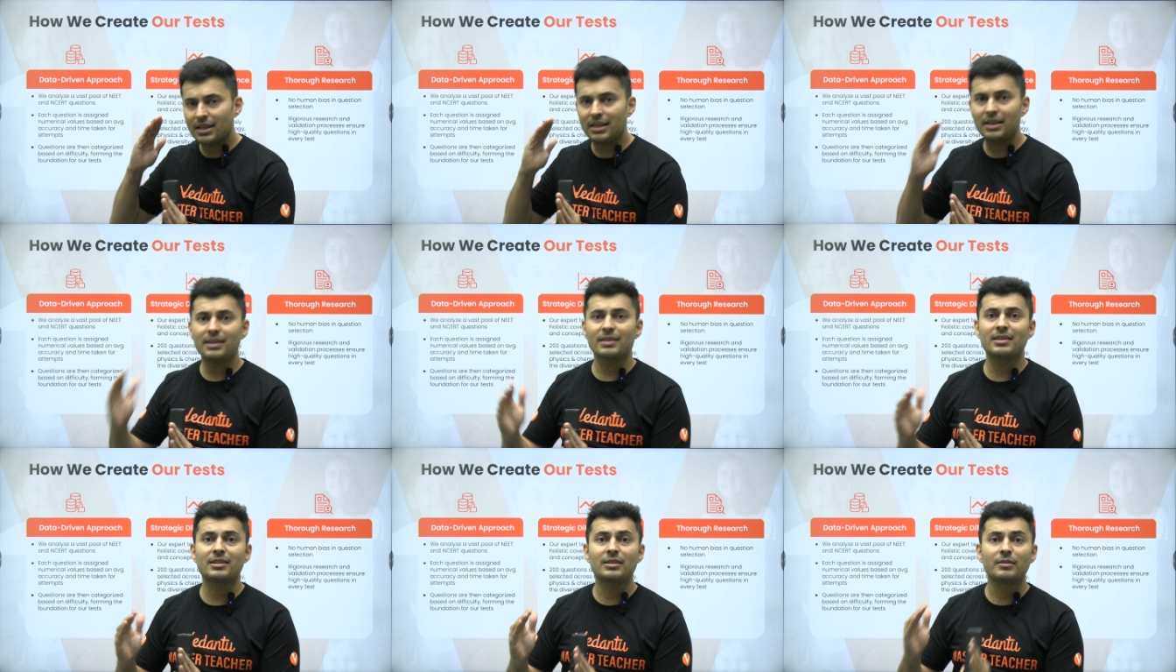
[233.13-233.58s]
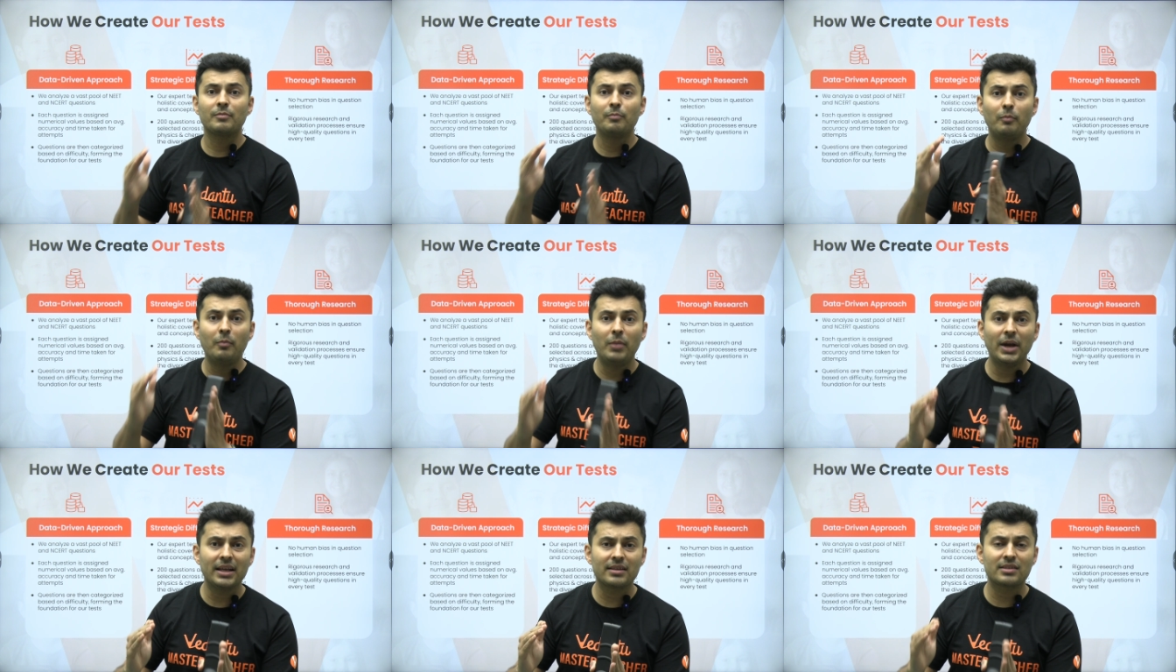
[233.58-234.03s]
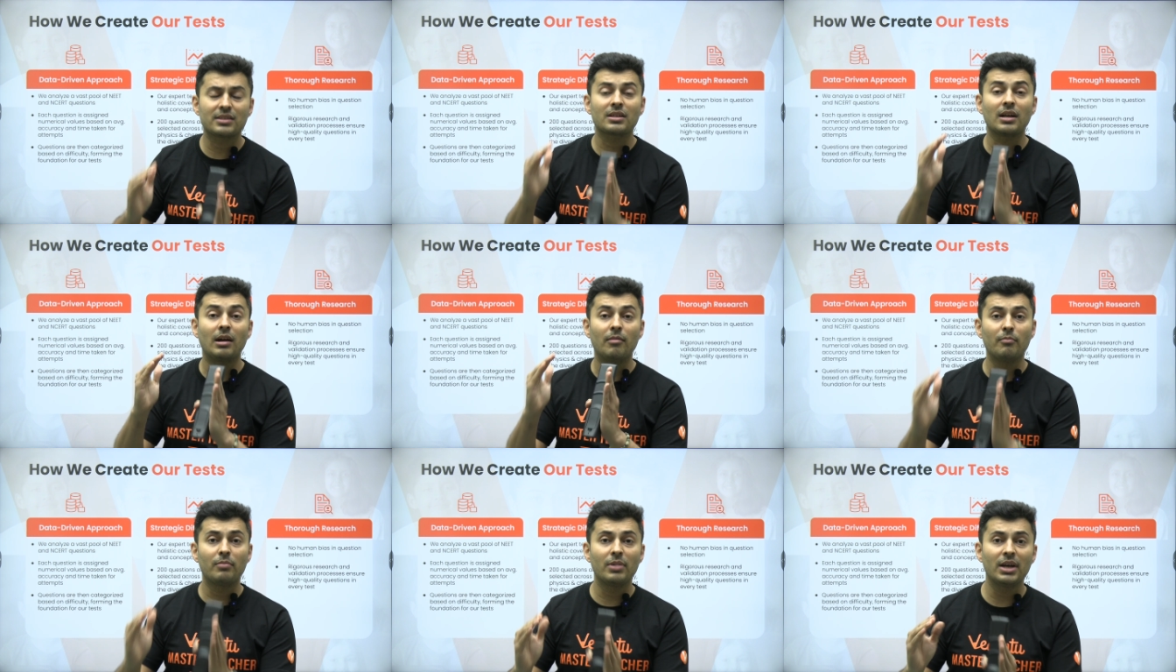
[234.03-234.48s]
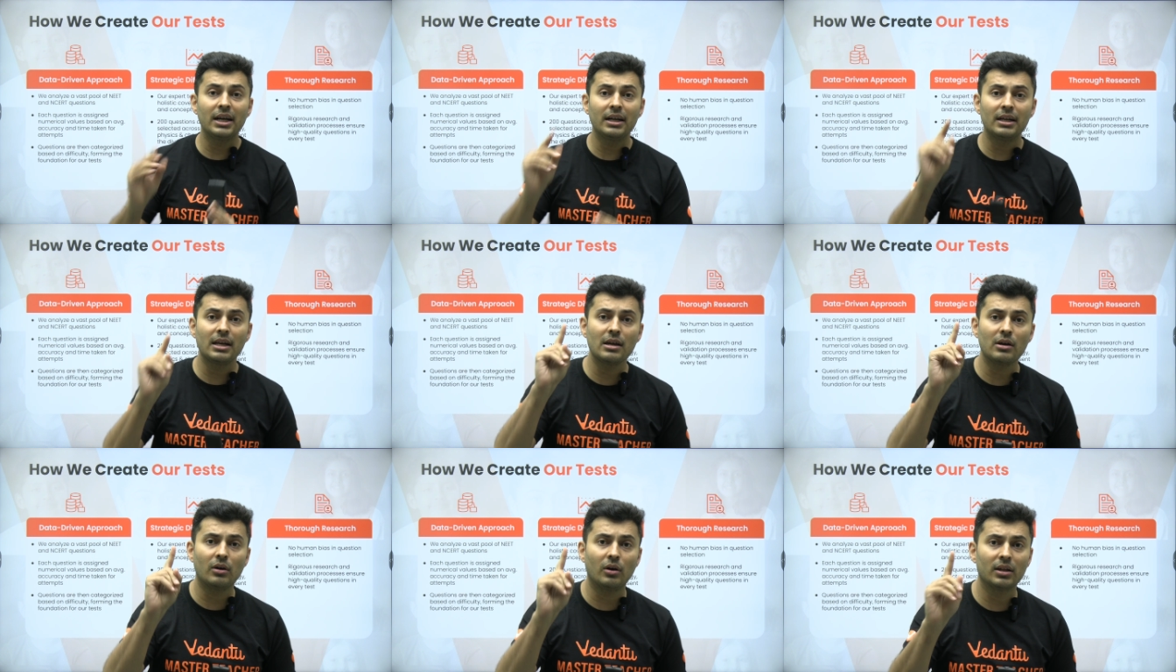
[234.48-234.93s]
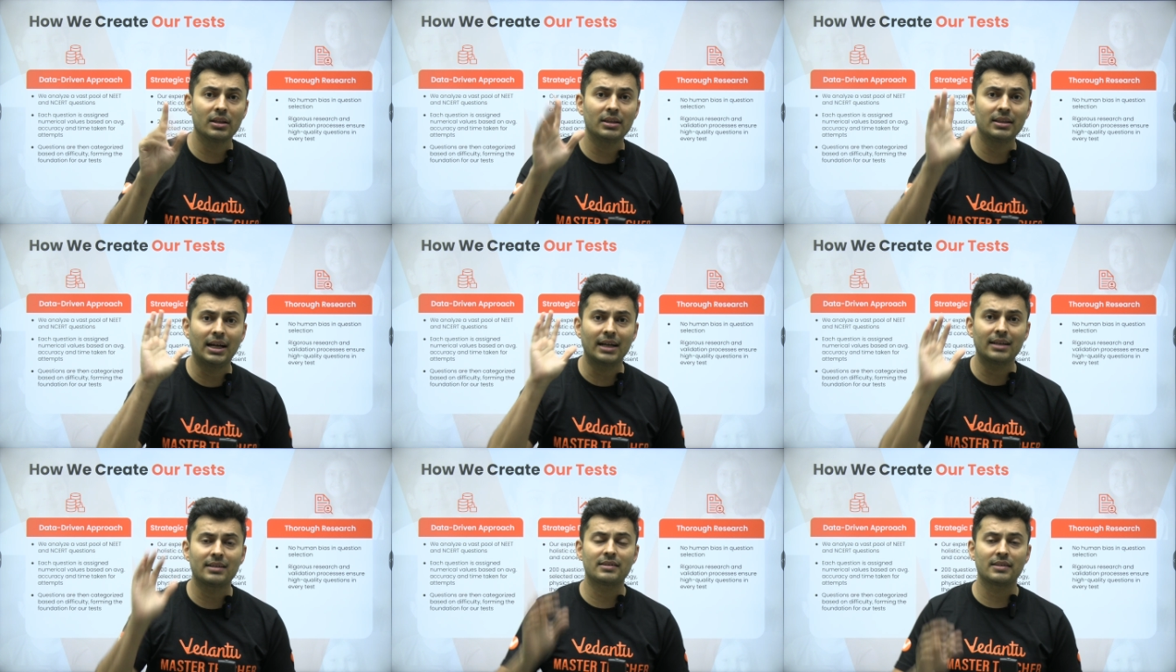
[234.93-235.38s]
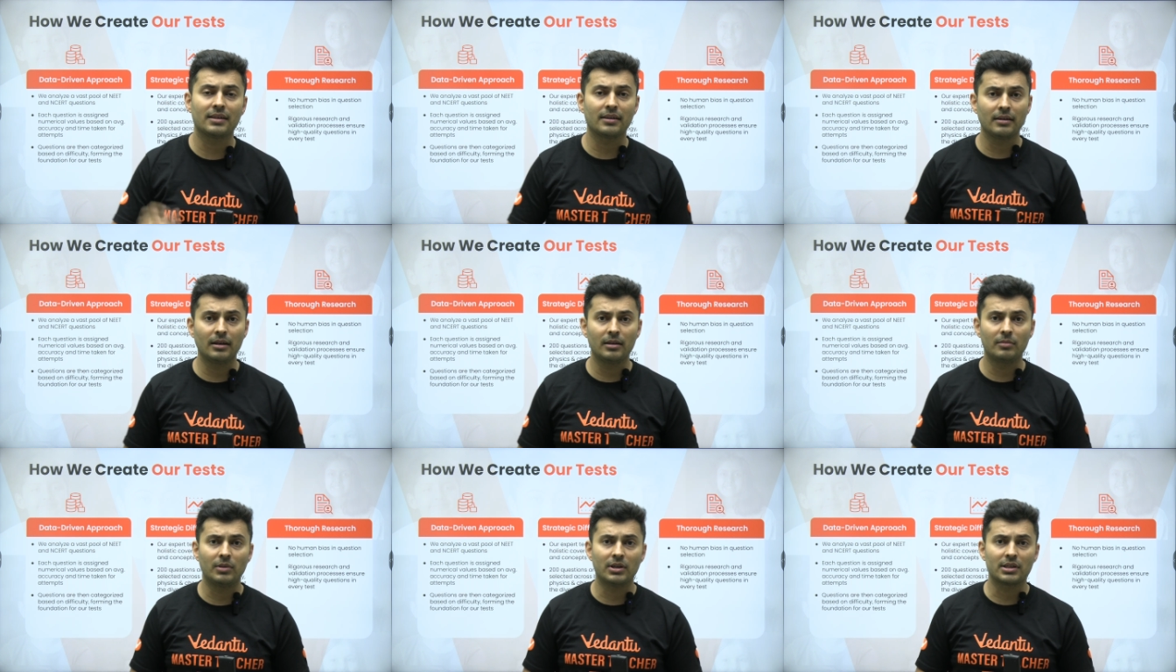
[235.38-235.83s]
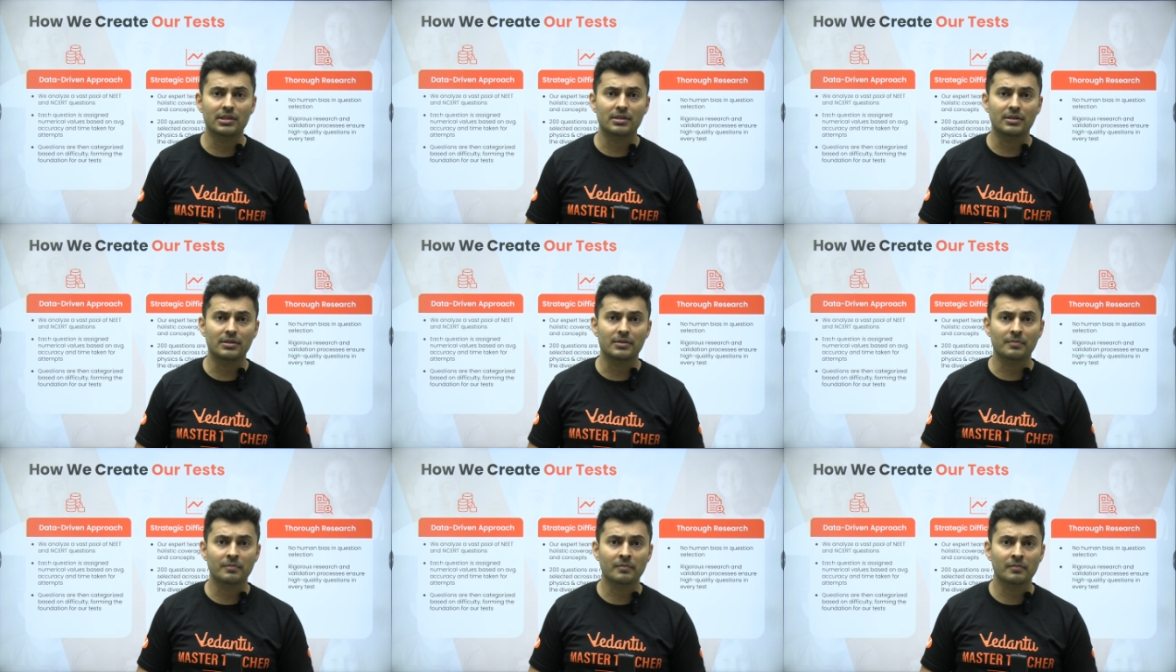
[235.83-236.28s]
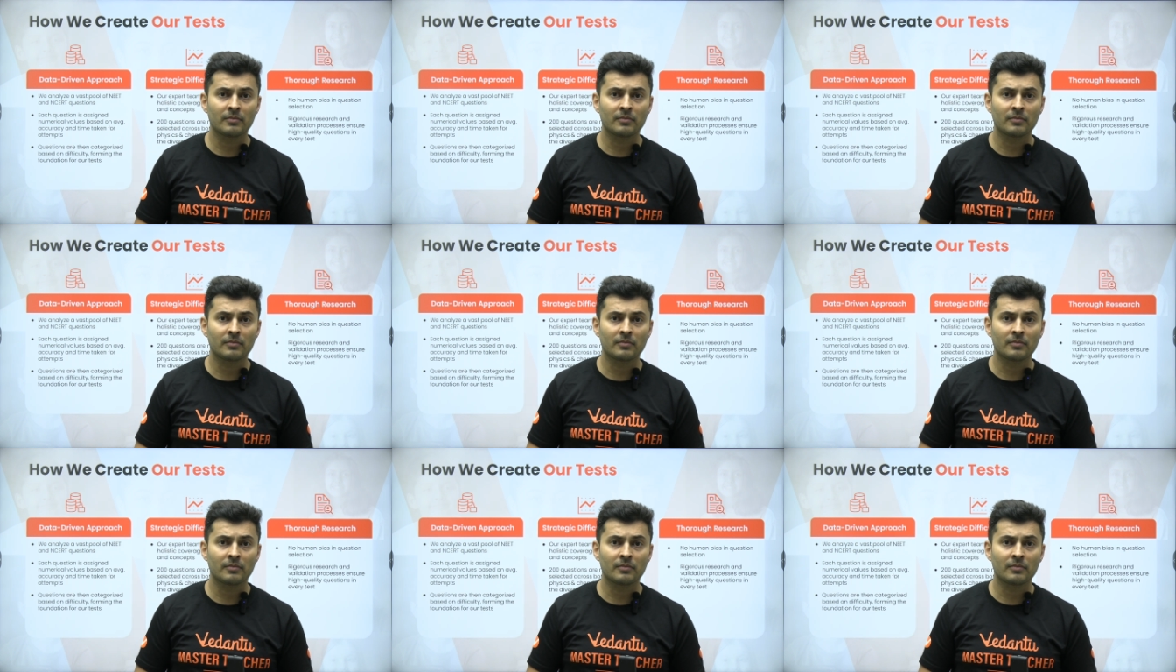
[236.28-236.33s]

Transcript: is based completely on that single person.